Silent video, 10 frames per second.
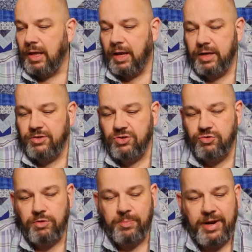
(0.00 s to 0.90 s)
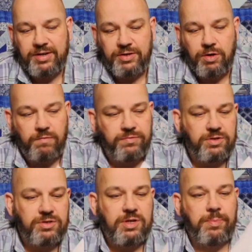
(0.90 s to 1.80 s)
I just drew a pattern of
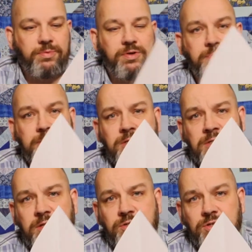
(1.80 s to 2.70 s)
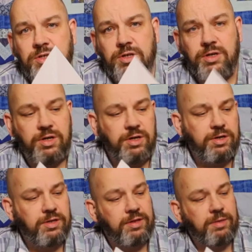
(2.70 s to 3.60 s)
the separate pieces
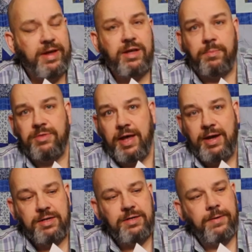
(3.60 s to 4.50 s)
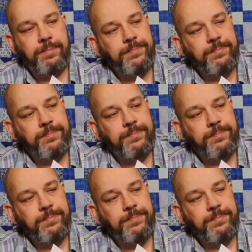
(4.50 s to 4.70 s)
that make up the hat.